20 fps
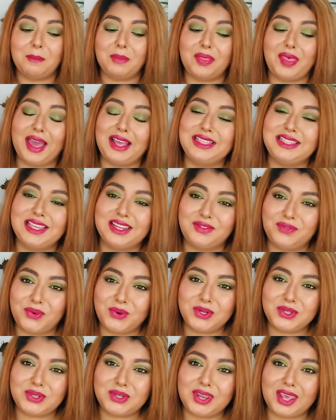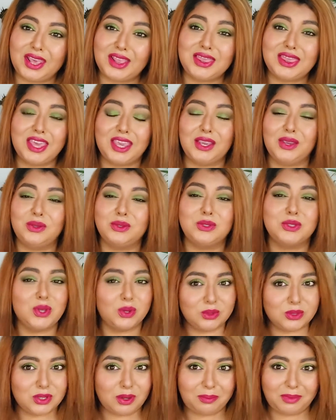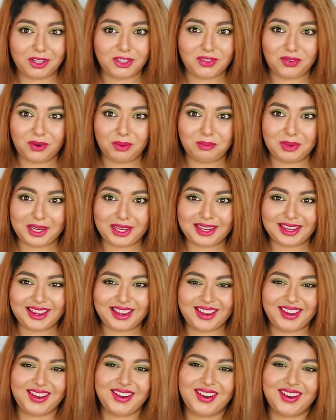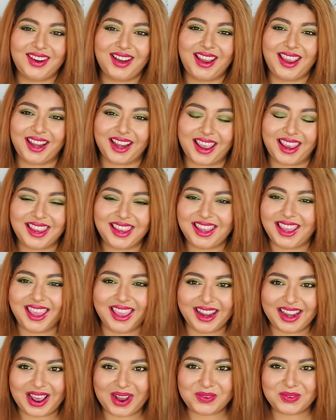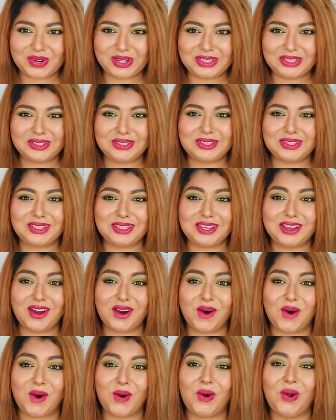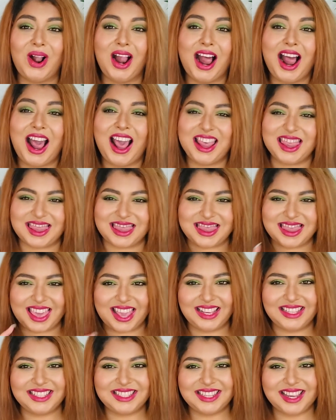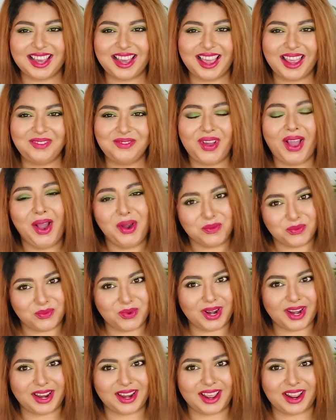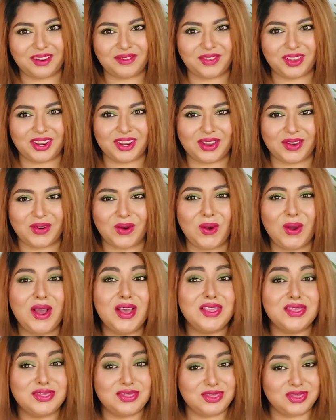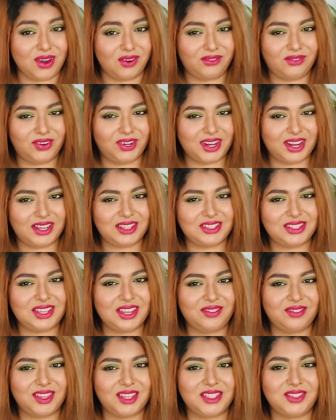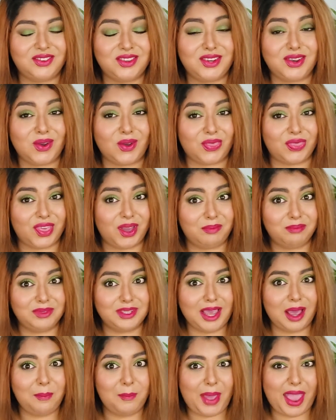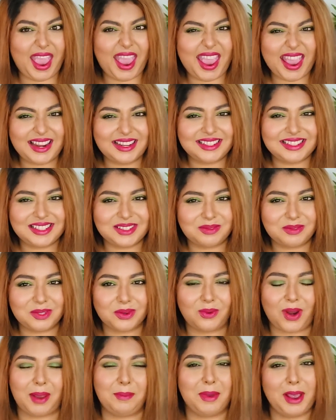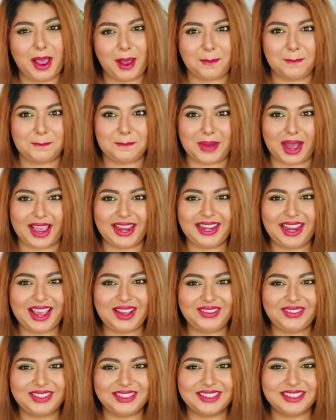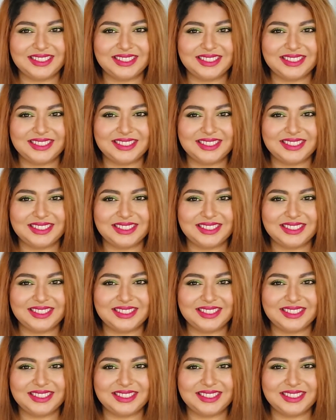That's it for today. Thank you so so much for being here, and I cannot wait to see you all next time with another video. Don't forget to give this video a thumbs up and subscribe. Bye now.